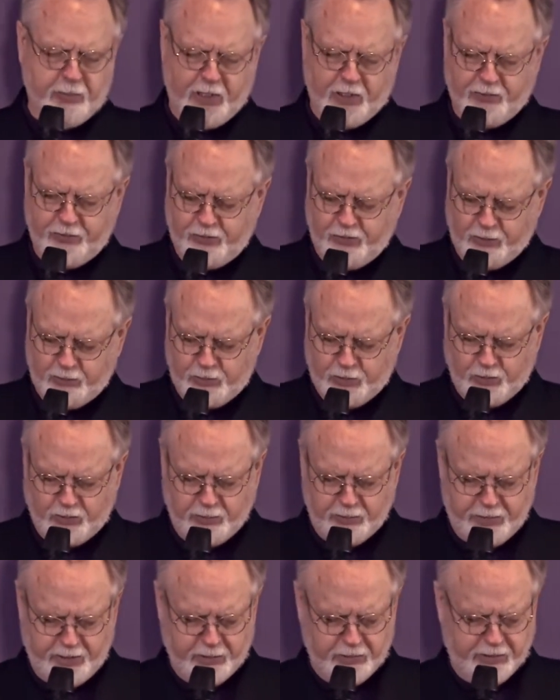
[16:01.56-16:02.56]
barefoot on
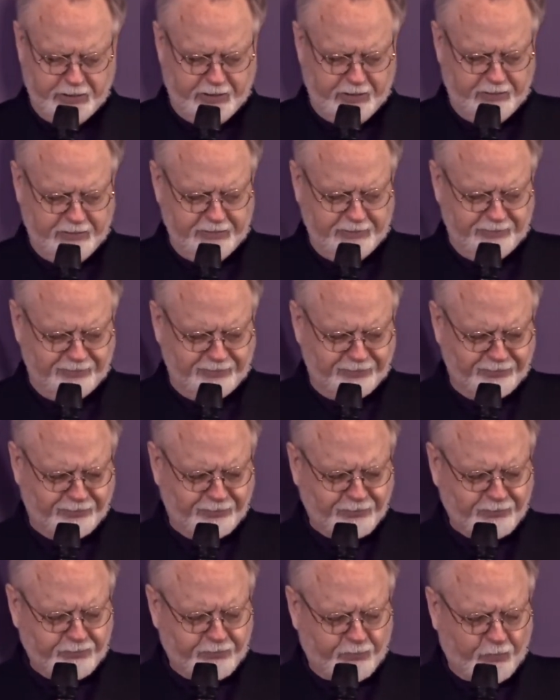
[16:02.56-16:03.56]
broken beer bottles.
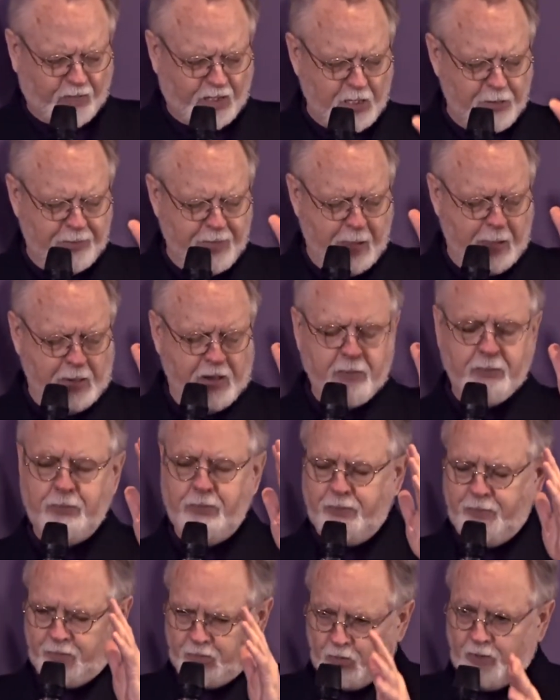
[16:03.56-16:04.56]

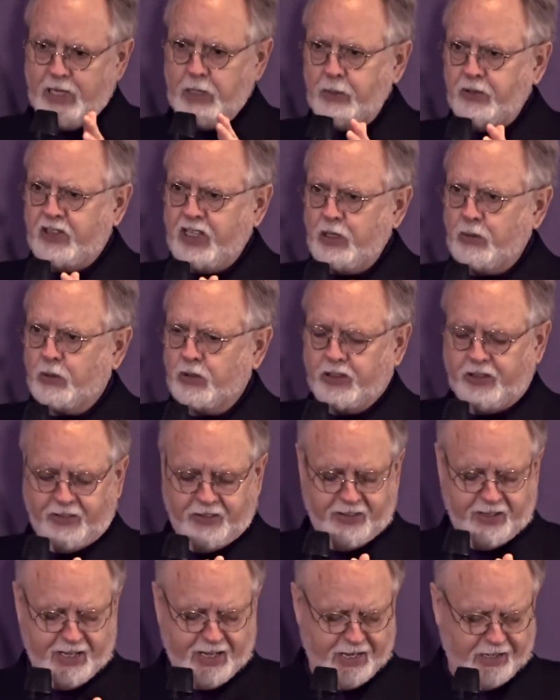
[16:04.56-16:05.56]
So he was equal to the
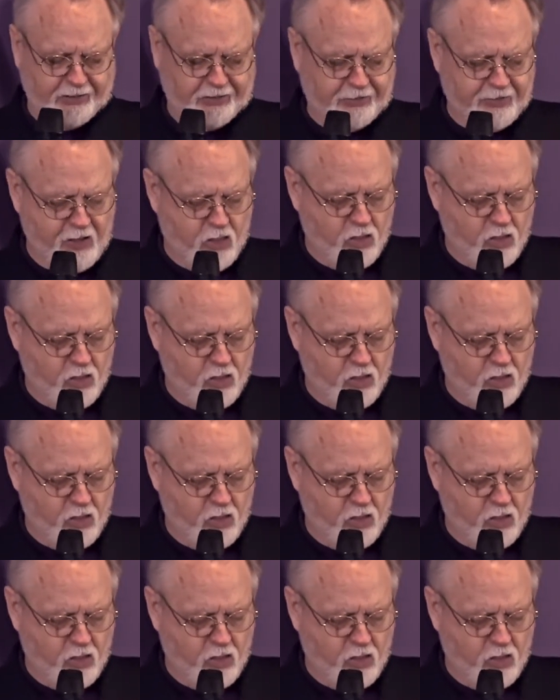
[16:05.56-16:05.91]
task